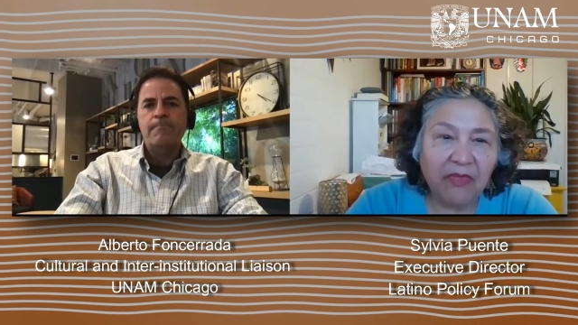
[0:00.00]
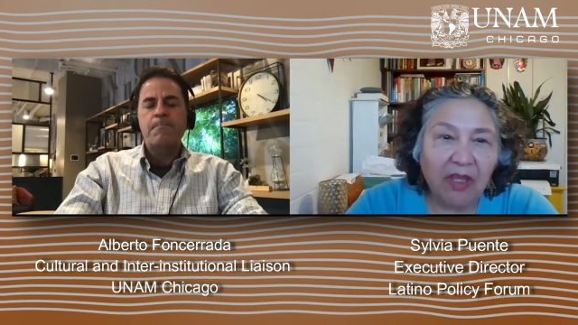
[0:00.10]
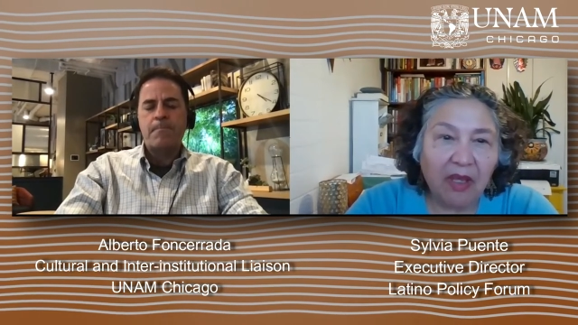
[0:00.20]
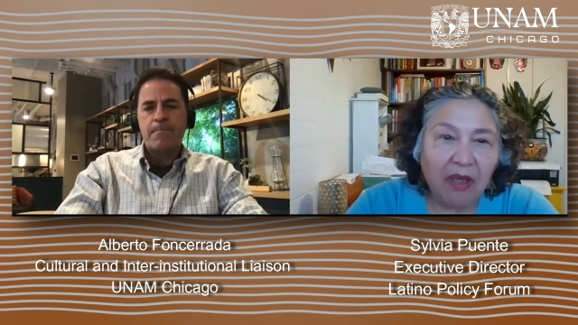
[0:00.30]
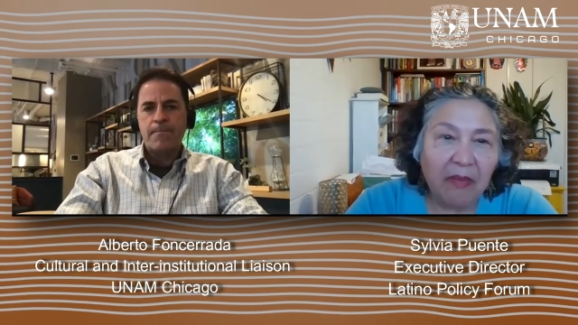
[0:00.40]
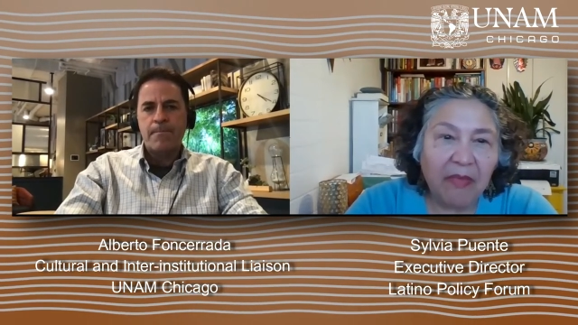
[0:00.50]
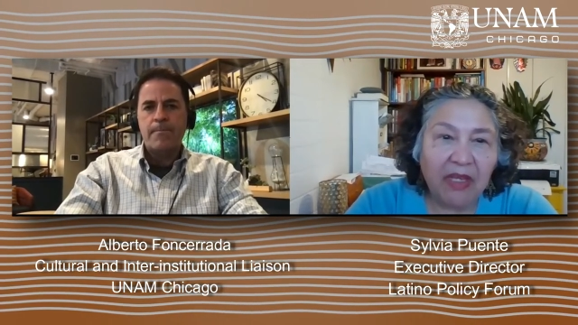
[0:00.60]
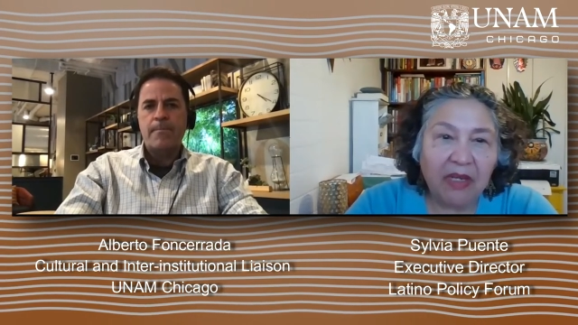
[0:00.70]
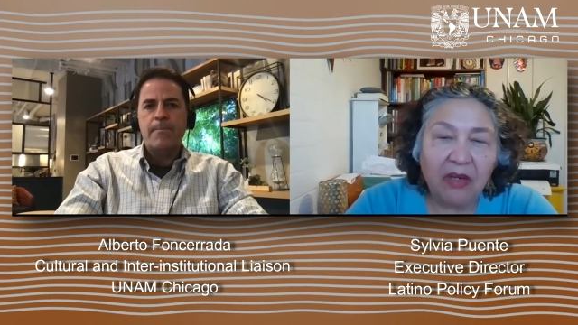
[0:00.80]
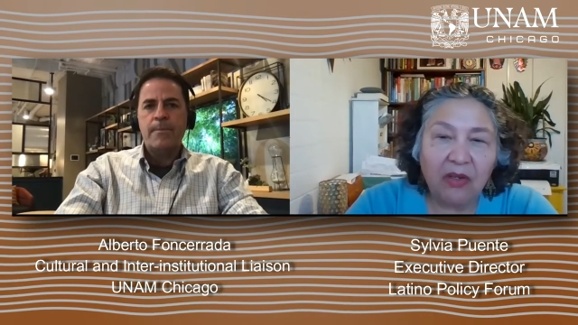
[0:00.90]
Speaker 1: um, and
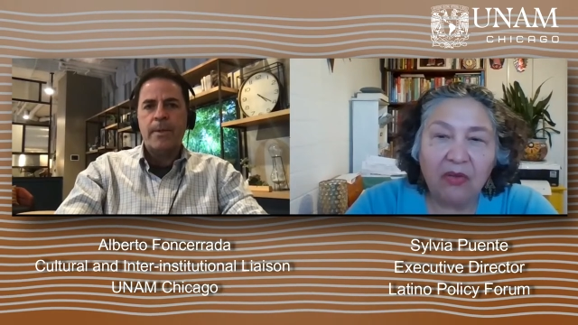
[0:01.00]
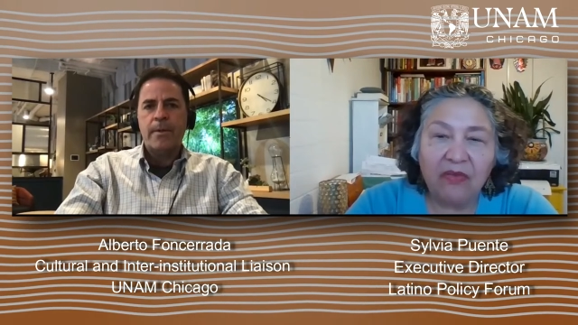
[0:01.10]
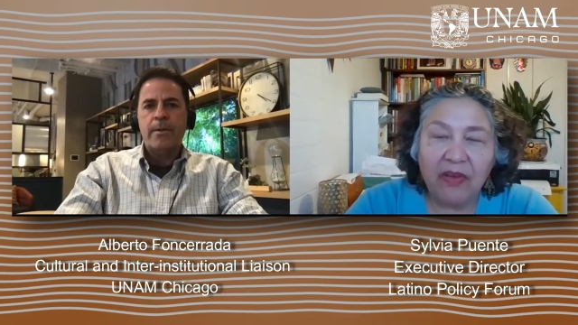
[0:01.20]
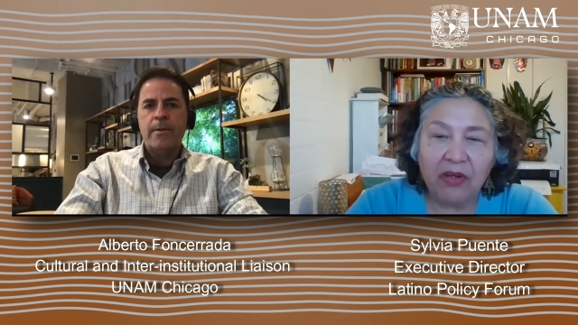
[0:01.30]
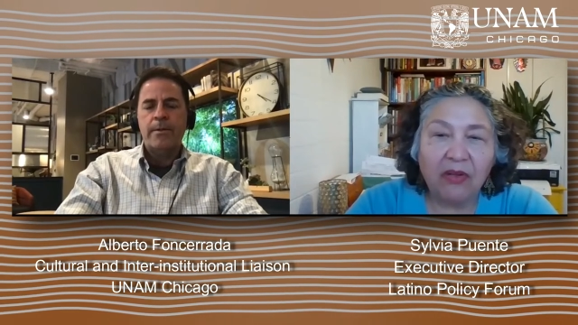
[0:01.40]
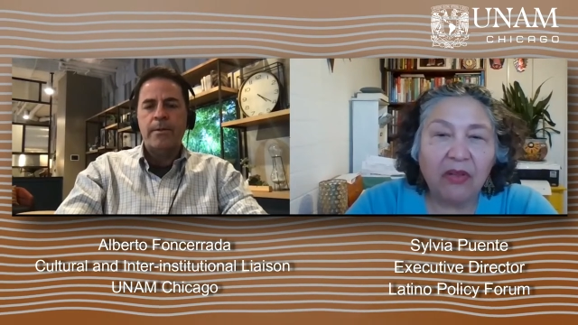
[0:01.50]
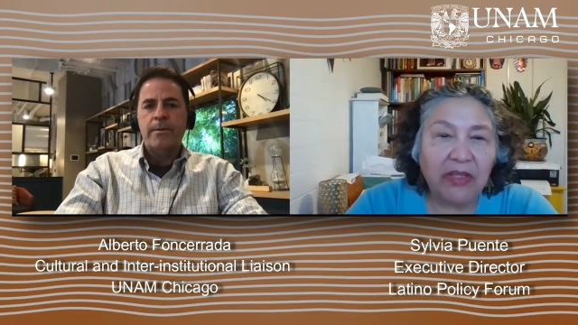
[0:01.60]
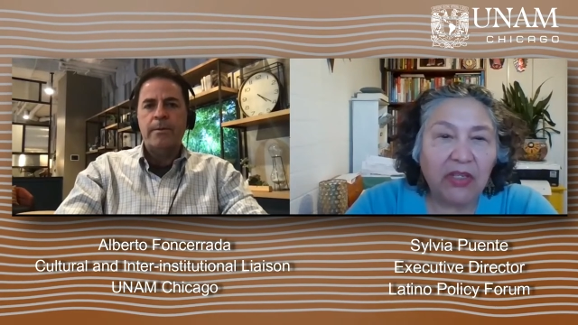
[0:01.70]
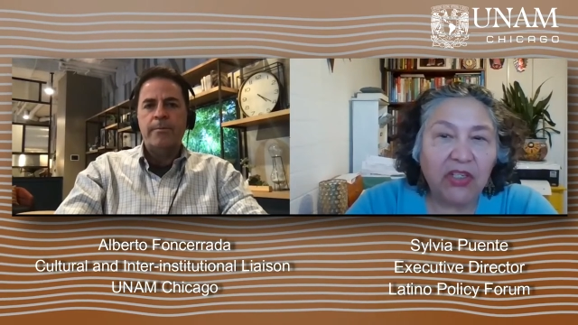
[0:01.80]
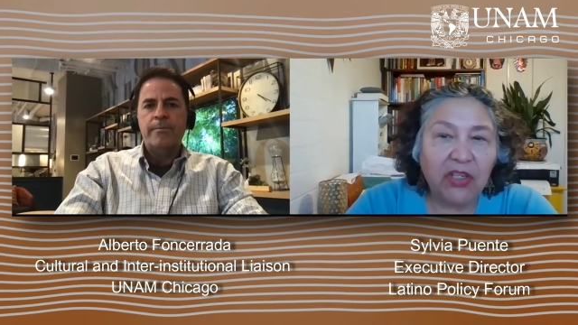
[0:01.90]
our new federal
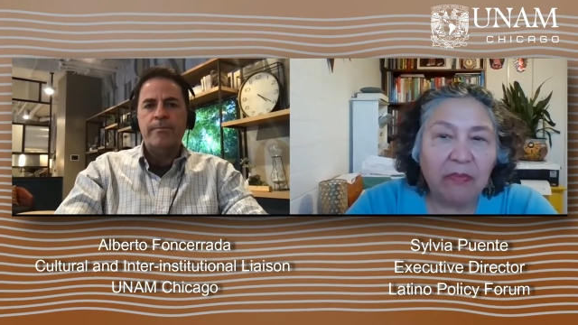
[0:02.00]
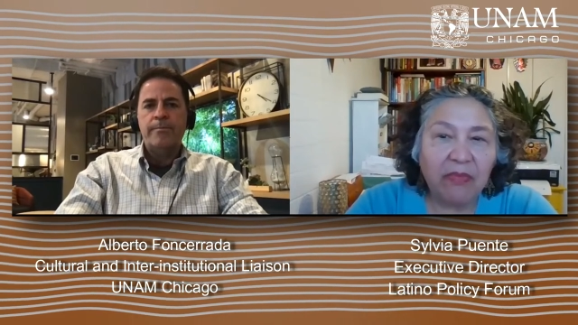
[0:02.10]
leadership